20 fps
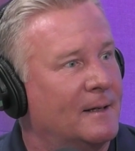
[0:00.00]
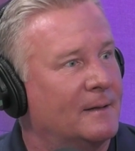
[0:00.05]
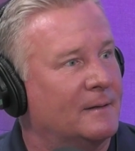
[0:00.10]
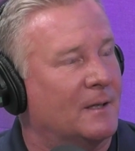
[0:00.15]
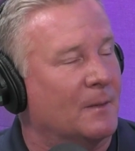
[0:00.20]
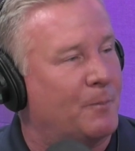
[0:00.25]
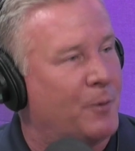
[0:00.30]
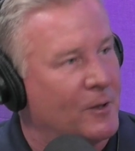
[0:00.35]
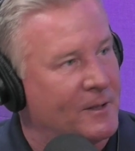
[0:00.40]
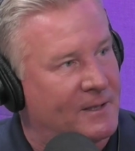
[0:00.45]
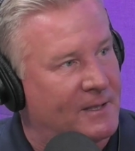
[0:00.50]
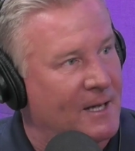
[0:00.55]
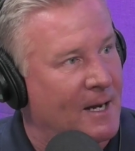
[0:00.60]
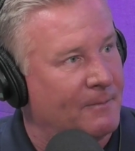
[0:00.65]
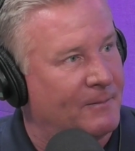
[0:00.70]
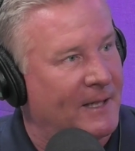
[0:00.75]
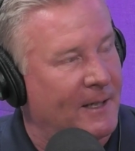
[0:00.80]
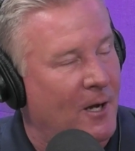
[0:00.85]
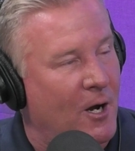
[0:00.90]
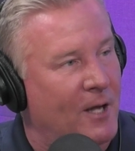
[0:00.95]
to put
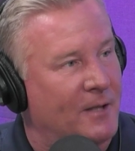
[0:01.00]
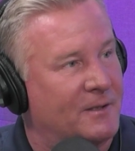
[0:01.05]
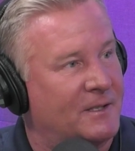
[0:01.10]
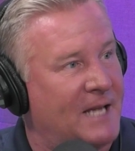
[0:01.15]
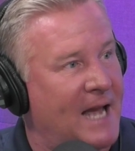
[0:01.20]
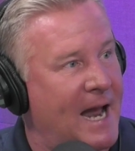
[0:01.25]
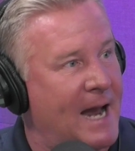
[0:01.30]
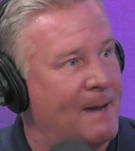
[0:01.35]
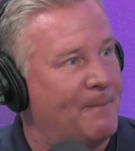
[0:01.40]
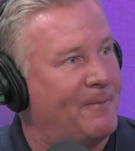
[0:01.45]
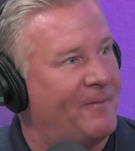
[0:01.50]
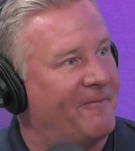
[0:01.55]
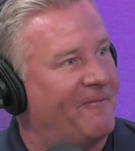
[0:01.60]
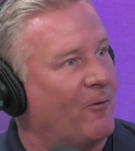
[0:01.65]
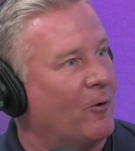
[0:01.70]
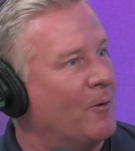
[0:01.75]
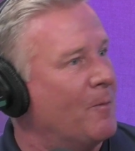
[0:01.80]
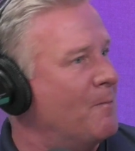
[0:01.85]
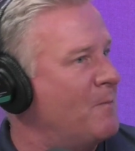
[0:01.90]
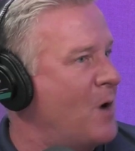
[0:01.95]
something on tape
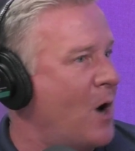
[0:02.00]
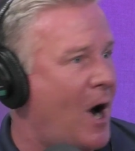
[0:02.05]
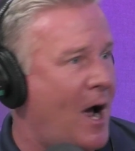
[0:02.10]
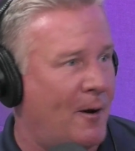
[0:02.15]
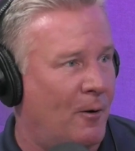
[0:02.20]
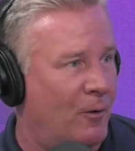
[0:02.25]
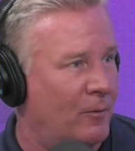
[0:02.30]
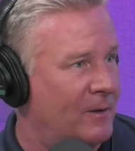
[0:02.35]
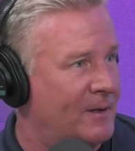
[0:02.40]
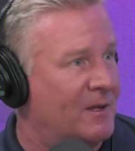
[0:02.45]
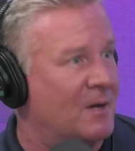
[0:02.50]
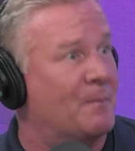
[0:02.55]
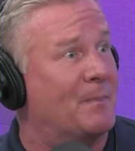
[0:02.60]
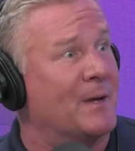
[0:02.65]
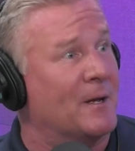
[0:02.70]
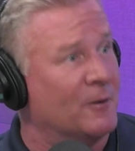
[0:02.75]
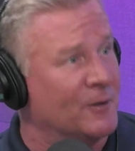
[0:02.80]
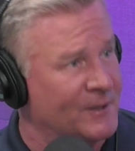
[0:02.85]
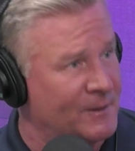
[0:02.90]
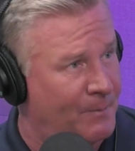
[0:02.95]
for not only the
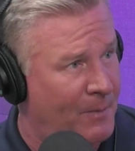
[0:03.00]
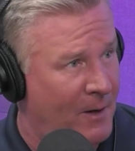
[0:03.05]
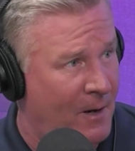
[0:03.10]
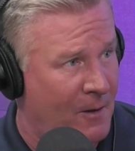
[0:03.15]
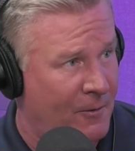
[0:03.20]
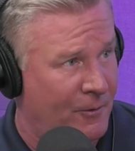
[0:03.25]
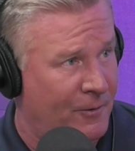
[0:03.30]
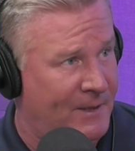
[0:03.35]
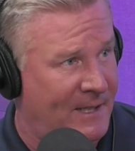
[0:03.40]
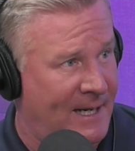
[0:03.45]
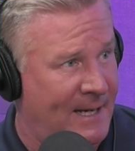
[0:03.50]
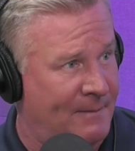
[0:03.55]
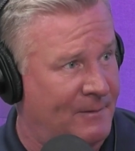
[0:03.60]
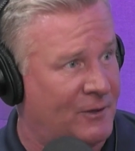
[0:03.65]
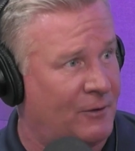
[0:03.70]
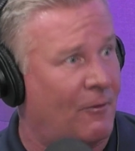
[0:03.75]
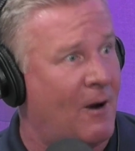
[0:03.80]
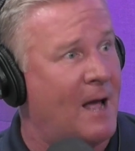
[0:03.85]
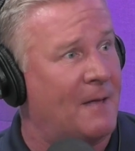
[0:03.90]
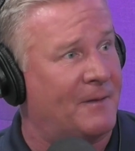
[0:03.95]
Bills but other
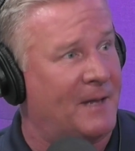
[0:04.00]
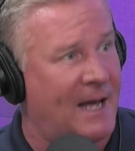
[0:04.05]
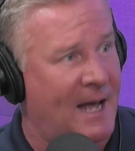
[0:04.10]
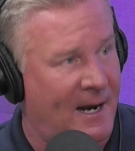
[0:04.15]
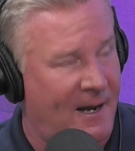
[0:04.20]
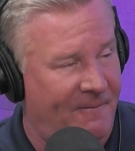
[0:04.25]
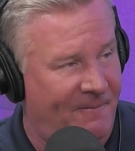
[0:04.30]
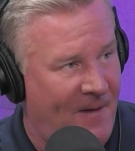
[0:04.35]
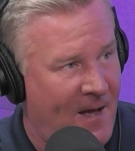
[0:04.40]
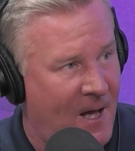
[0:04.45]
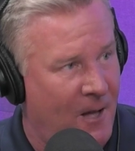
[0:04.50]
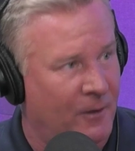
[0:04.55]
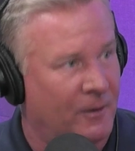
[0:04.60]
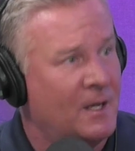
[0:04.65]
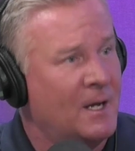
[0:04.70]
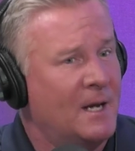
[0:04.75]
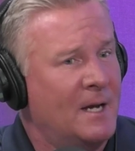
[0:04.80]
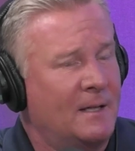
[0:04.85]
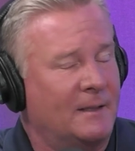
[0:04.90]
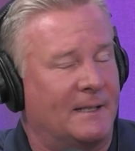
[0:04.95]
teams around the NFL
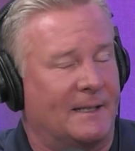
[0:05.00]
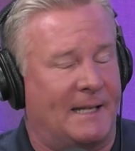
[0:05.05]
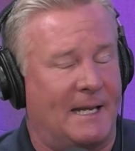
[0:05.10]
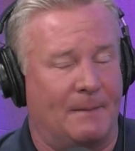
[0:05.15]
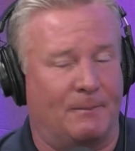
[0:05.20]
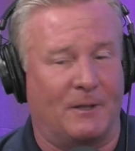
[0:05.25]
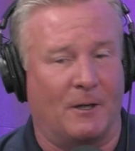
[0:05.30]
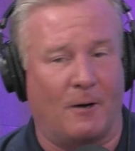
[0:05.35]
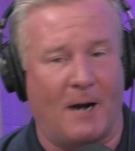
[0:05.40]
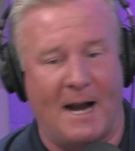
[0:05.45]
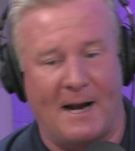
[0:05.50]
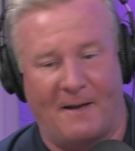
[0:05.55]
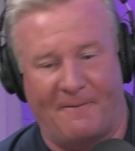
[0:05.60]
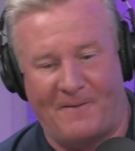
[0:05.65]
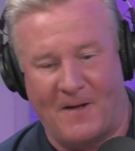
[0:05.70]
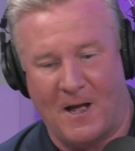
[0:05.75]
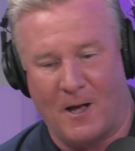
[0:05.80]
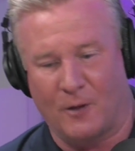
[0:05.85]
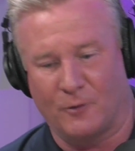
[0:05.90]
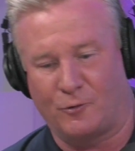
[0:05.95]
to keep their
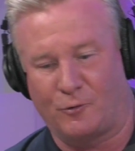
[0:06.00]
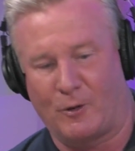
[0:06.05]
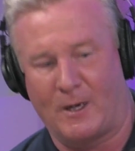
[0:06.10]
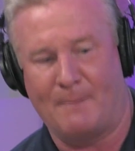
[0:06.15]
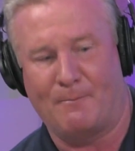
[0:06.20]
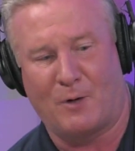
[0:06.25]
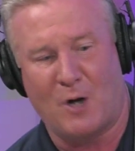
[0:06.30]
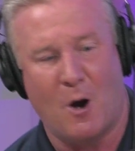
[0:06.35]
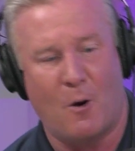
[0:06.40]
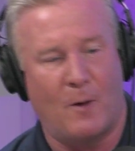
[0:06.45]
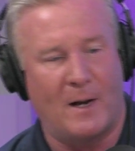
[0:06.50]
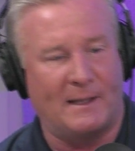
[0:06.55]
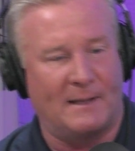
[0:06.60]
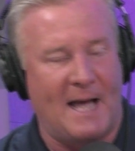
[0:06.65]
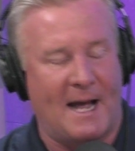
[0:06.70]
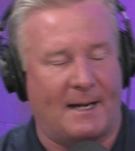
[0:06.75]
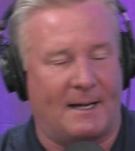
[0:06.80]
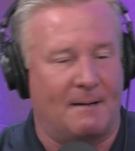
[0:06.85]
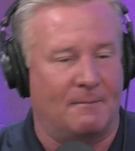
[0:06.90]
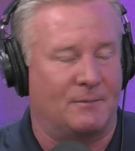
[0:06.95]
NFL dream going.
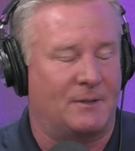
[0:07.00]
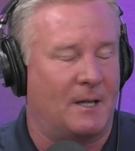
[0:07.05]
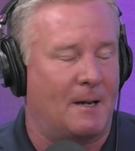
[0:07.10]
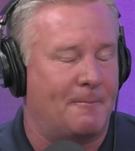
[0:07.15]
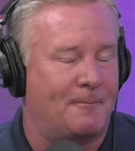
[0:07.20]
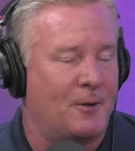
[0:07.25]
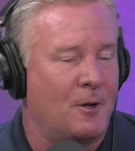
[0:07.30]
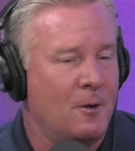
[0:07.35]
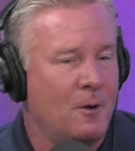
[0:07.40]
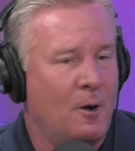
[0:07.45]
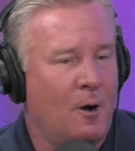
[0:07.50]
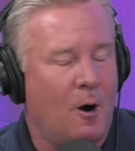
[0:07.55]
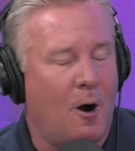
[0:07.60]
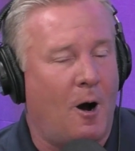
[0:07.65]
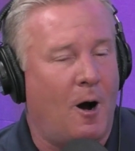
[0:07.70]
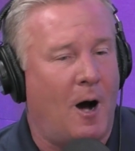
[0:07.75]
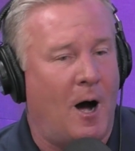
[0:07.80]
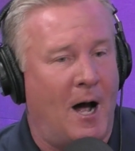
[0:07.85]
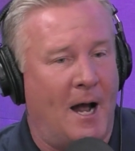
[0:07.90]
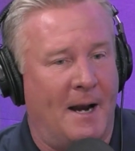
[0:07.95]
That comes up
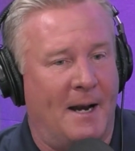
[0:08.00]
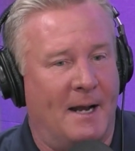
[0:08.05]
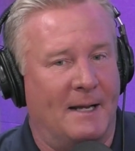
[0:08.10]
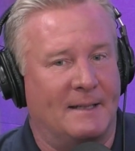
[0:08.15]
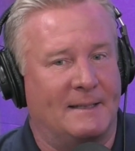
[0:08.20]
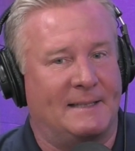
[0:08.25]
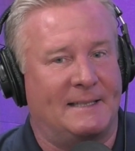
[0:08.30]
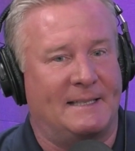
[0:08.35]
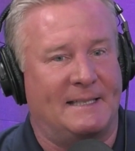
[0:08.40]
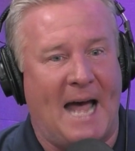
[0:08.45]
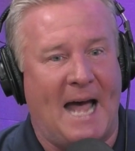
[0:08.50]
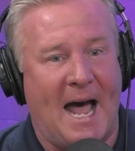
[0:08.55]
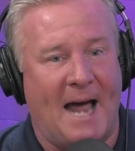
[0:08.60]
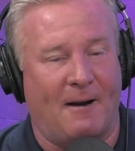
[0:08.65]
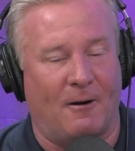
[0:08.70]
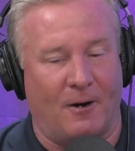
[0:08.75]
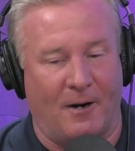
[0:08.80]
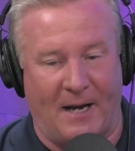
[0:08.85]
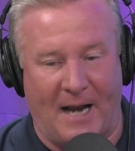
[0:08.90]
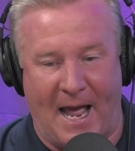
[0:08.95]
on
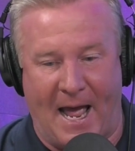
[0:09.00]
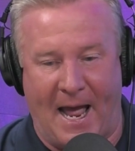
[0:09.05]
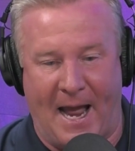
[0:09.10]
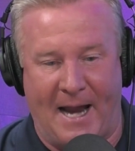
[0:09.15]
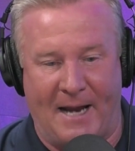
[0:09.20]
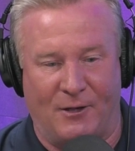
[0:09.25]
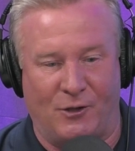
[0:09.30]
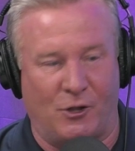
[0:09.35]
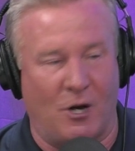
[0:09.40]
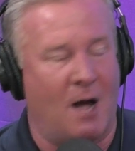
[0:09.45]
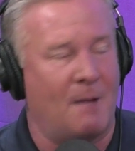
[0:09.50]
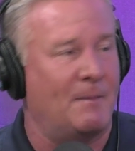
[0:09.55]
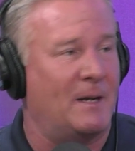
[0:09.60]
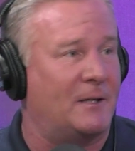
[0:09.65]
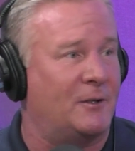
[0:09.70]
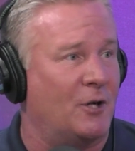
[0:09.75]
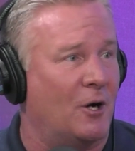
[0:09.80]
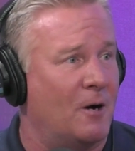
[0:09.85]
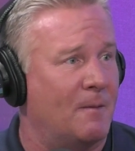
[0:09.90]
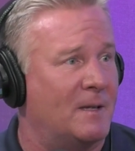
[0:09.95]
Saturday. Sean
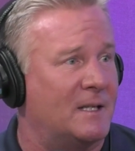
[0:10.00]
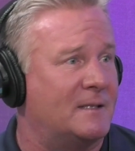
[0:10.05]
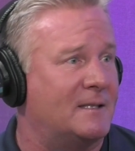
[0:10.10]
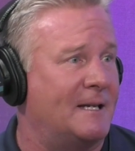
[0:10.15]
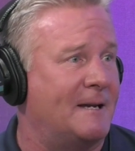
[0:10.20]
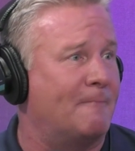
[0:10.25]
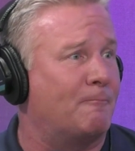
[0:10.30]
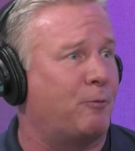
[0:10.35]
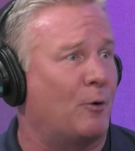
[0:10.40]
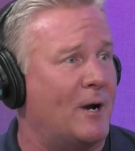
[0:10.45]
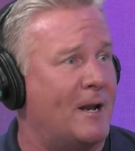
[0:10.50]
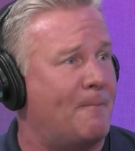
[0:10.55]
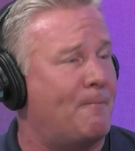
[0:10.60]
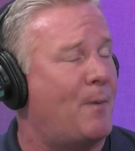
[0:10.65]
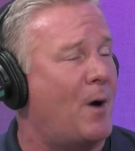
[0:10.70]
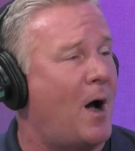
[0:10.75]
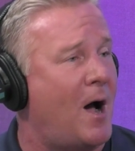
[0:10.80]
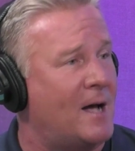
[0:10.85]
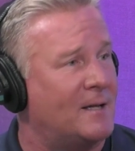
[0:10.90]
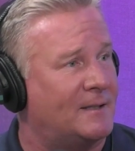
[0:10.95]
McDermott seemed pretty
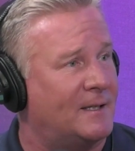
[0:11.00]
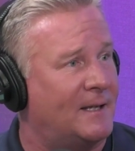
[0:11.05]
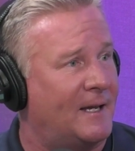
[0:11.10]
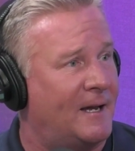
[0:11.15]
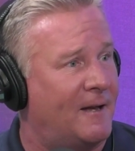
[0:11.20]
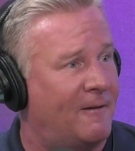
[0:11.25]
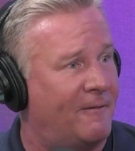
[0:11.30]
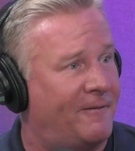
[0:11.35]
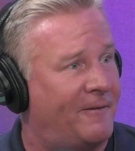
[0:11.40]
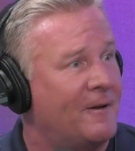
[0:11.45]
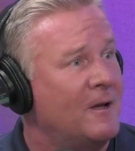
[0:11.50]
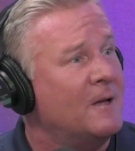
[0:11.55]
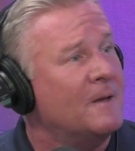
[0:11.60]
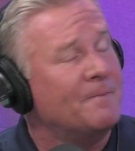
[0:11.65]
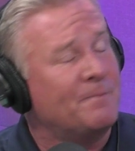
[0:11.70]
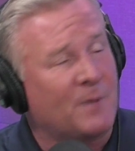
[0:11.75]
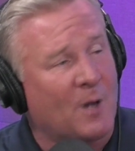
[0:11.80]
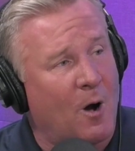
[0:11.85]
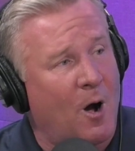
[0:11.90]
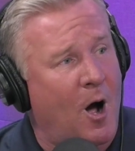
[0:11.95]
positive
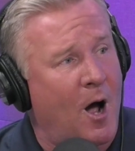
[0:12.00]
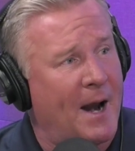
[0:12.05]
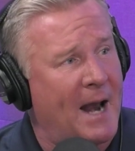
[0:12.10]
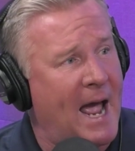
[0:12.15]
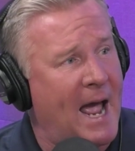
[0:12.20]
on